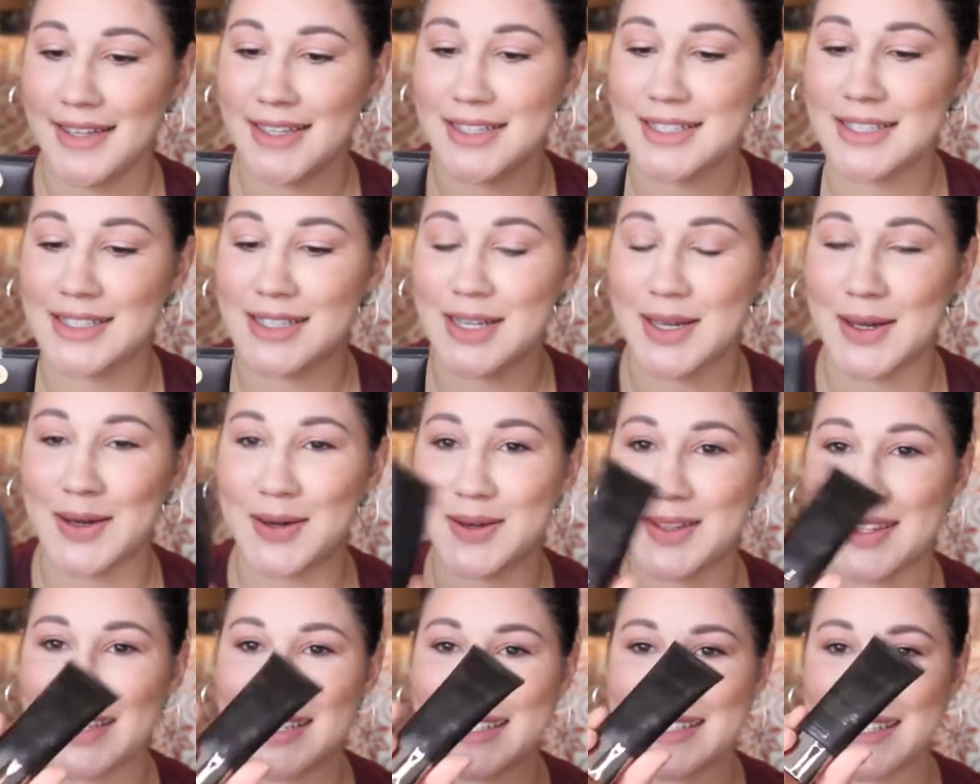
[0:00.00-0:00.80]

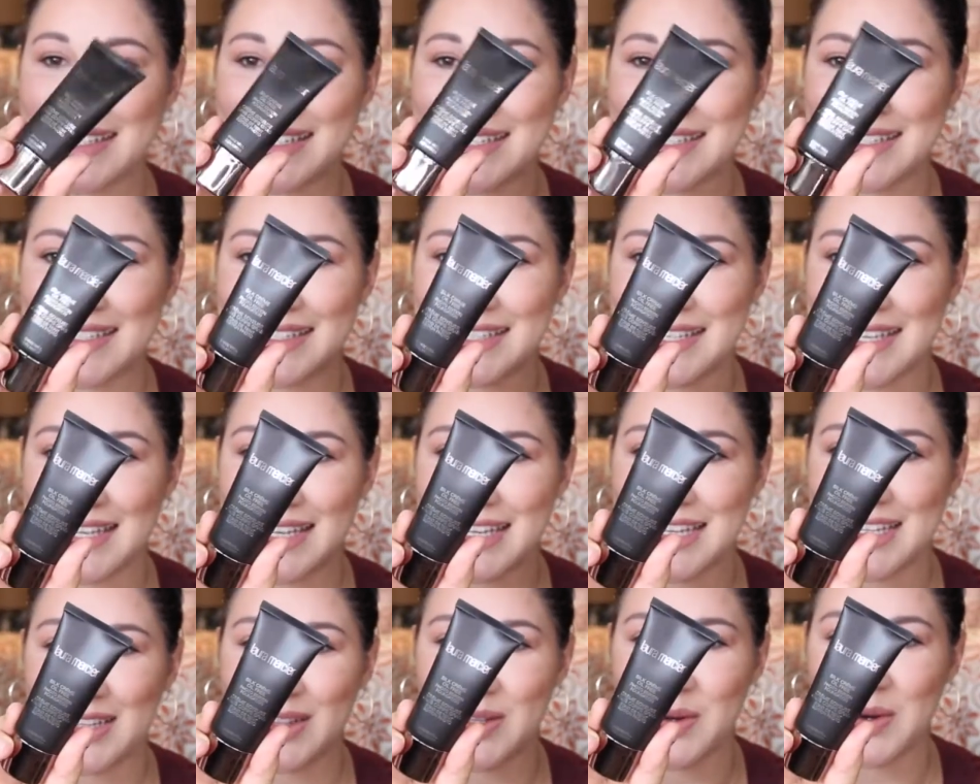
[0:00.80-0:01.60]
So this is
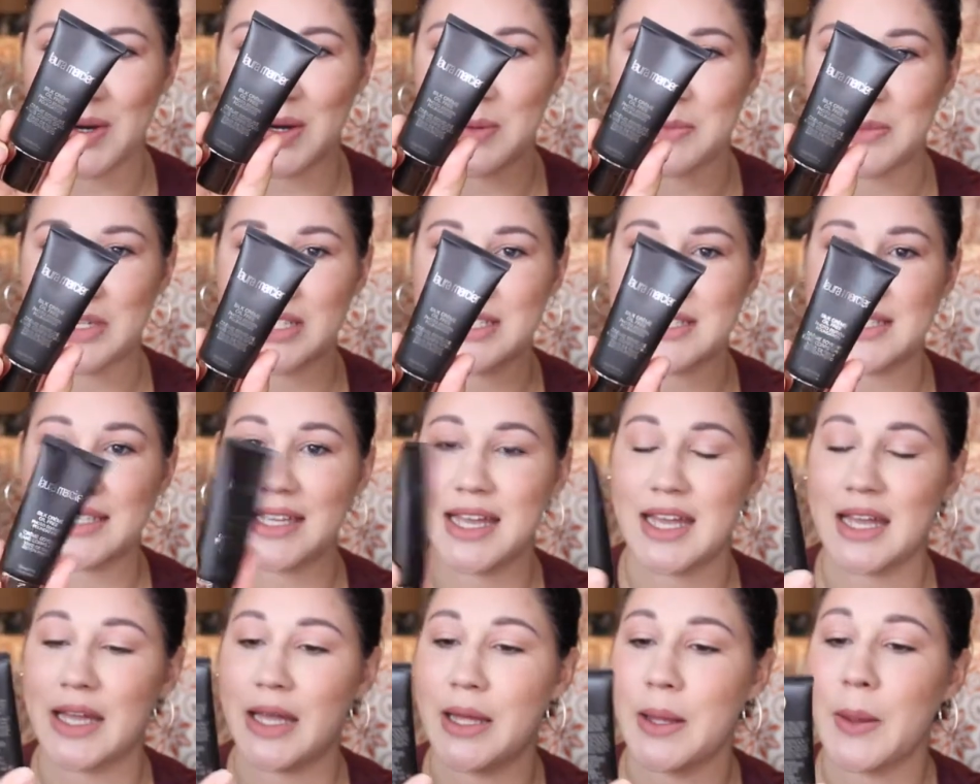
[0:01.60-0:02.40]
the Laura
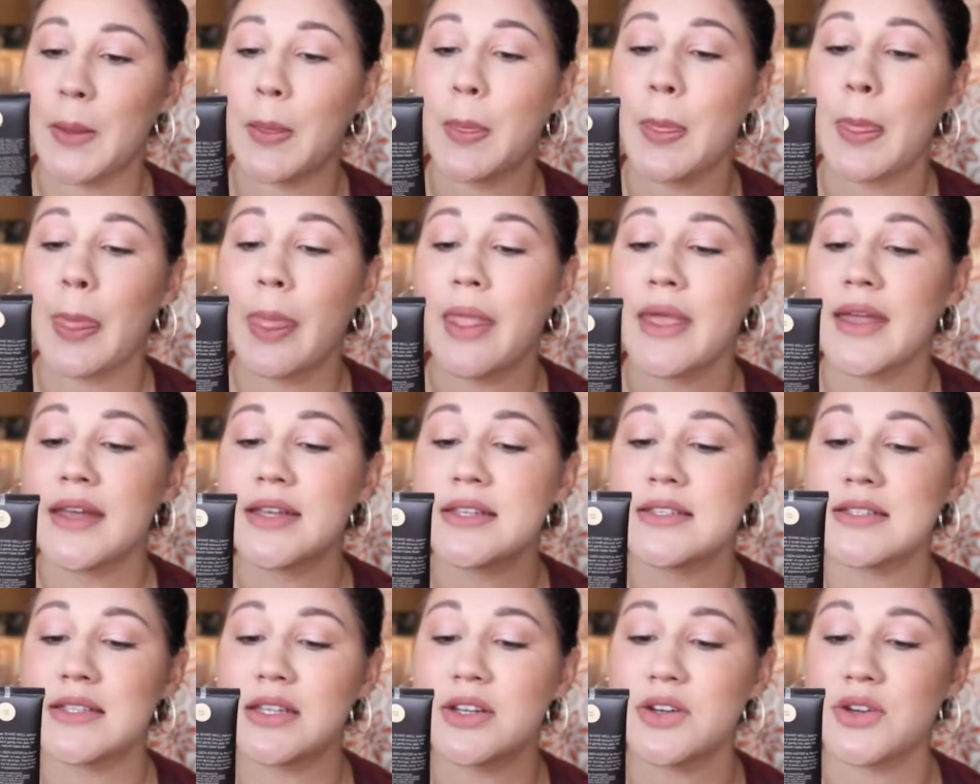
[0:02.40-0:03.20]
Mercier
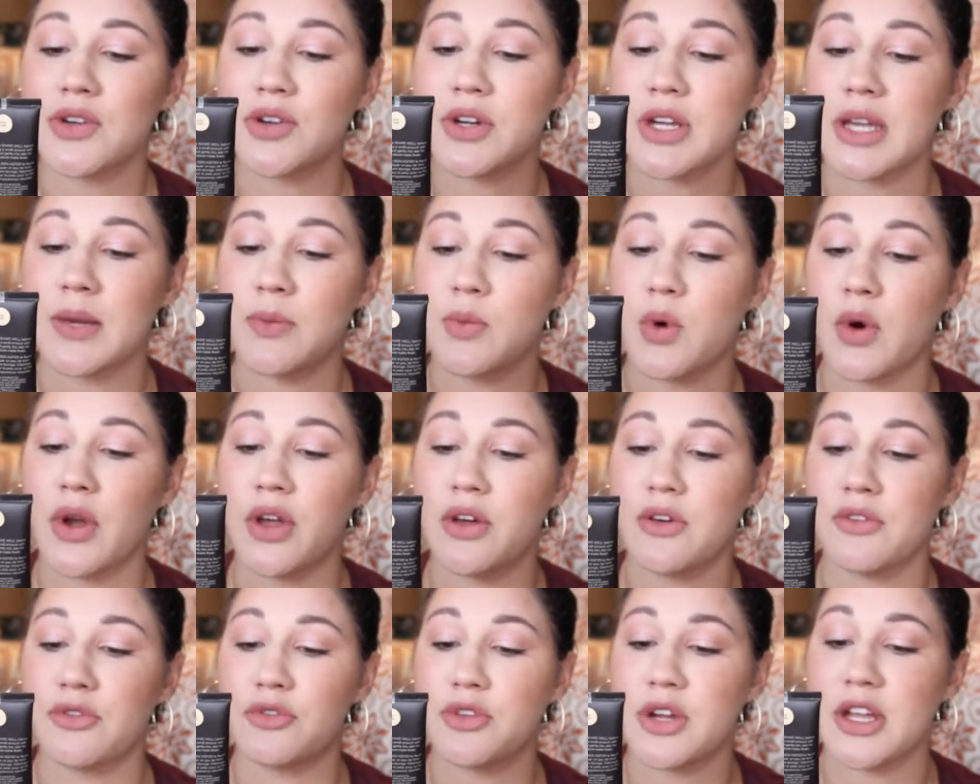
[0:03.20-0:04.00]
Silk Cream
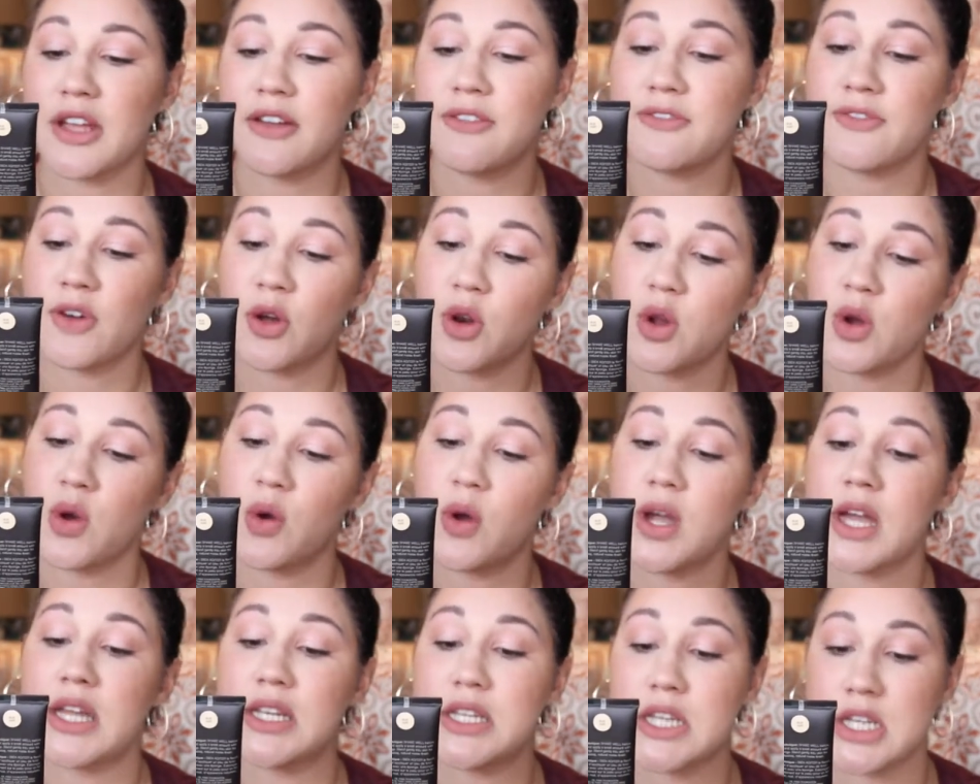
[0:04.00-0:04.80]
Oil Free
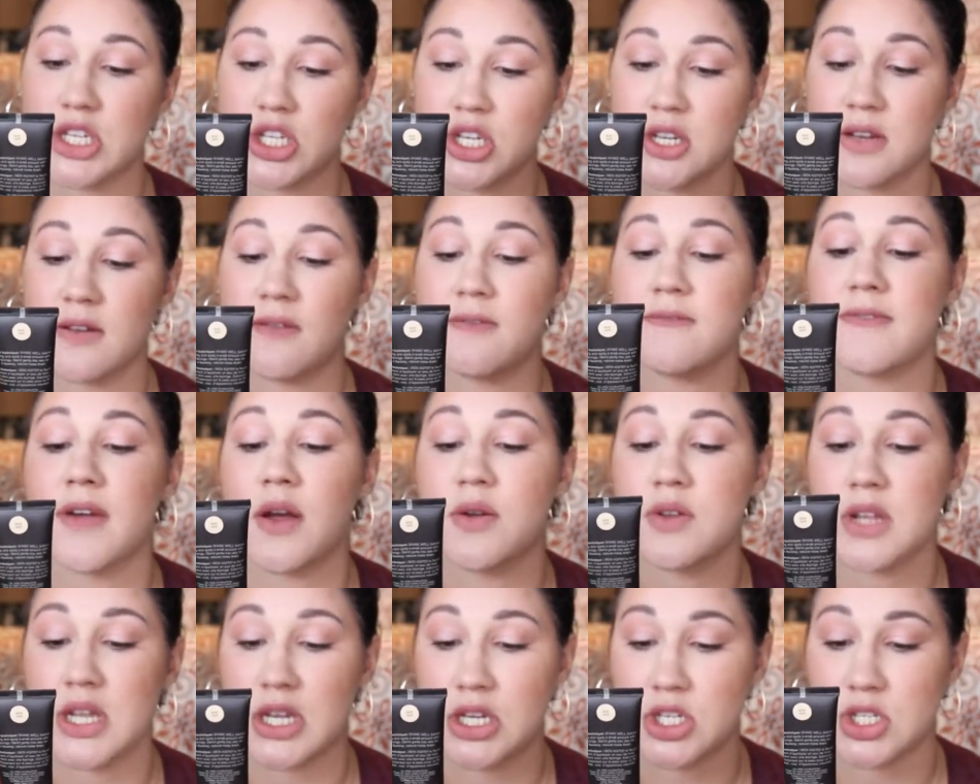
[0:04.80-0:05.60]
Photo Edition
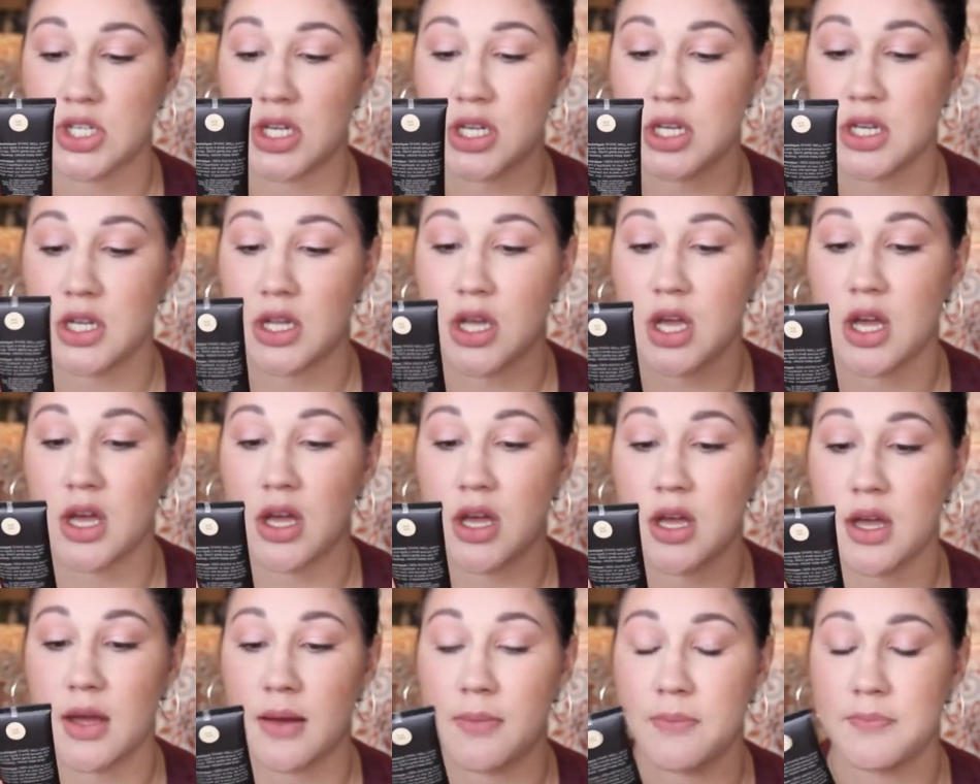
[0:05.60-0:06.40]
Foundation.
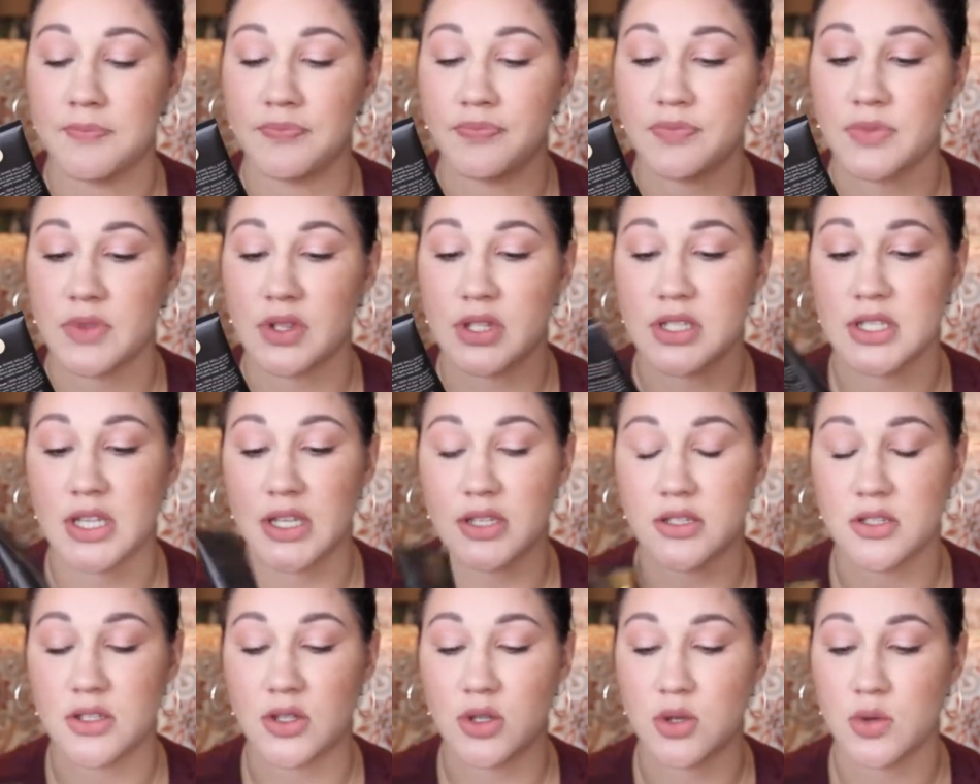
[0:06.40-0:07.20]
It
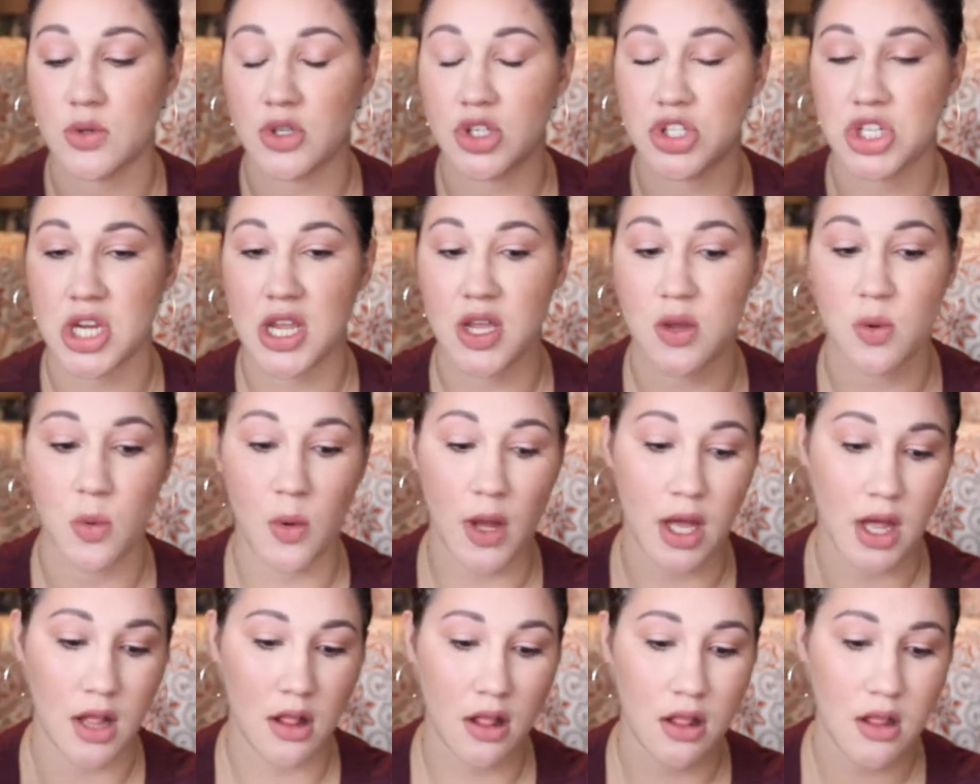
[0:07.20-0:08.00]
says to shake
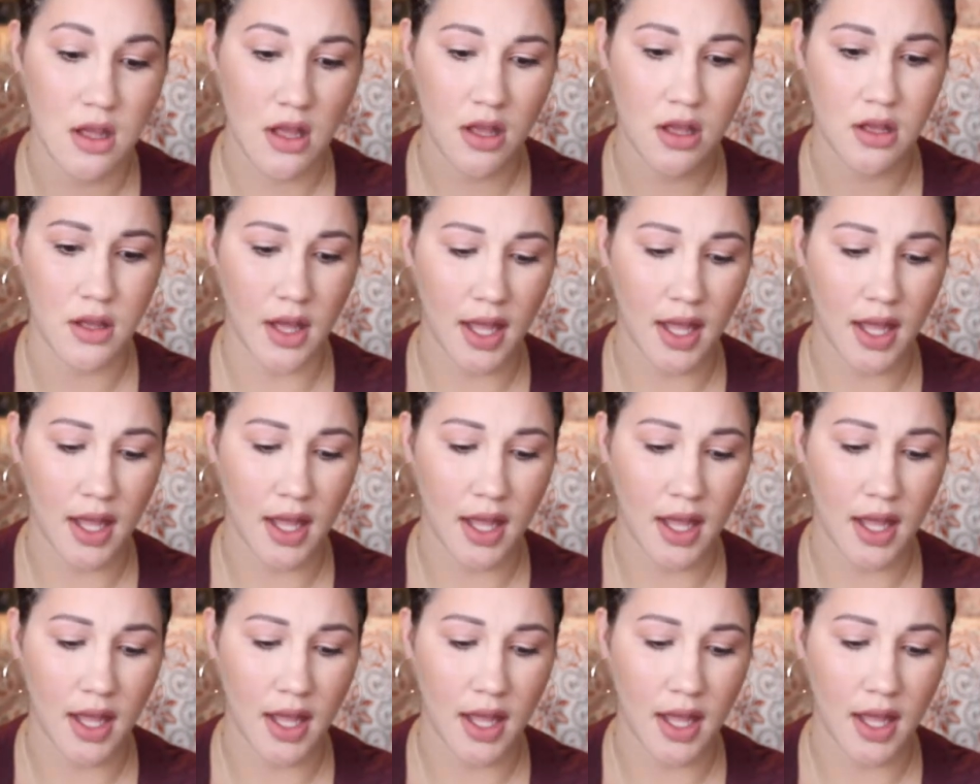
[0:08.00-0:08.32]
well.